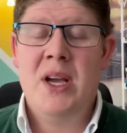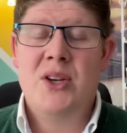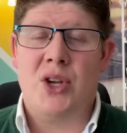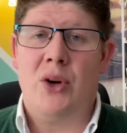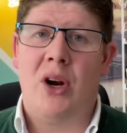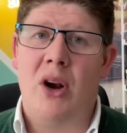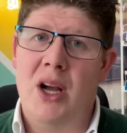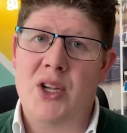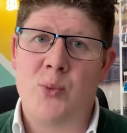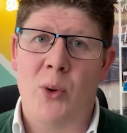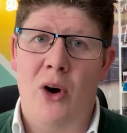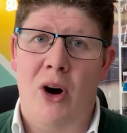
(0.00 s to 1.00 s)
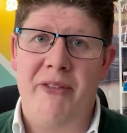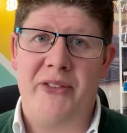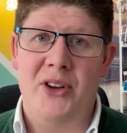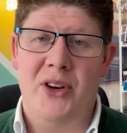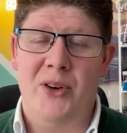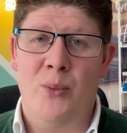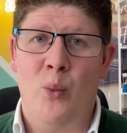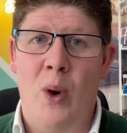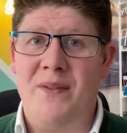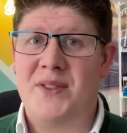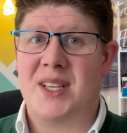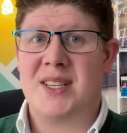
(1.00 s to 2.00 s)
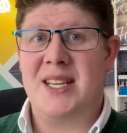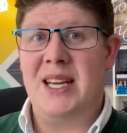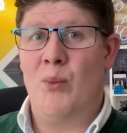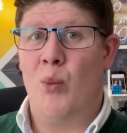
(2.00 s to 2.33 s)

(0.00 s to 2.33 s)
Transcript: So clients will often want to see